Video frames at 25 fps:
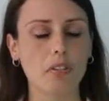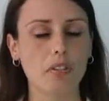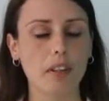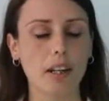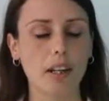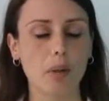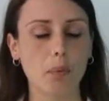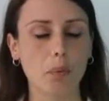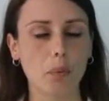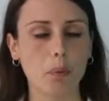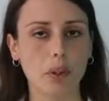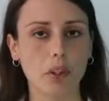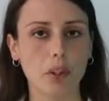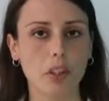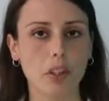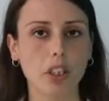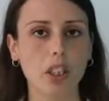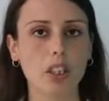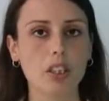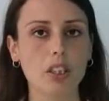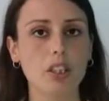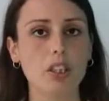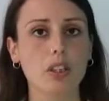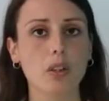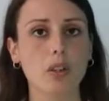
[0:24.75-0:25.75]
that work
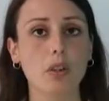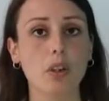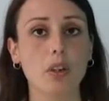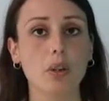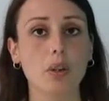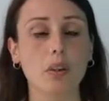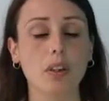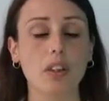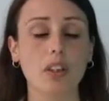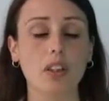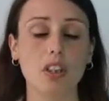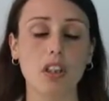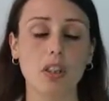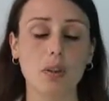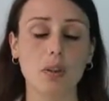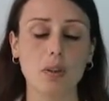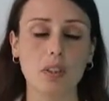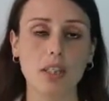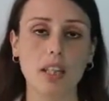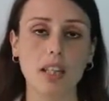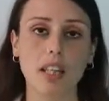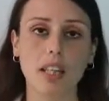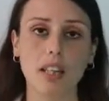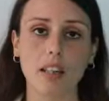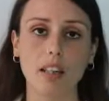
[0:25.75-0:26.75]
so you can use
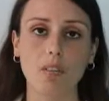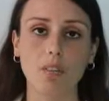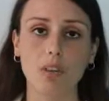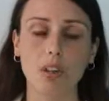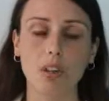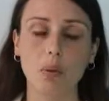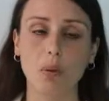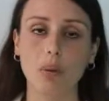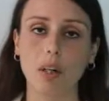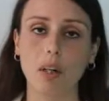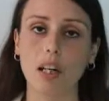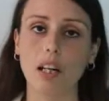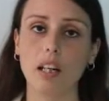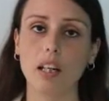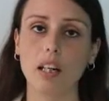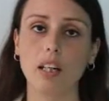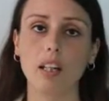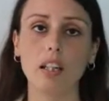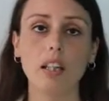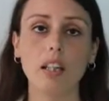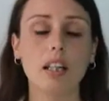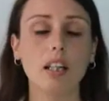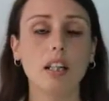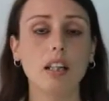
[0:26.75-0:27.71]
it if you are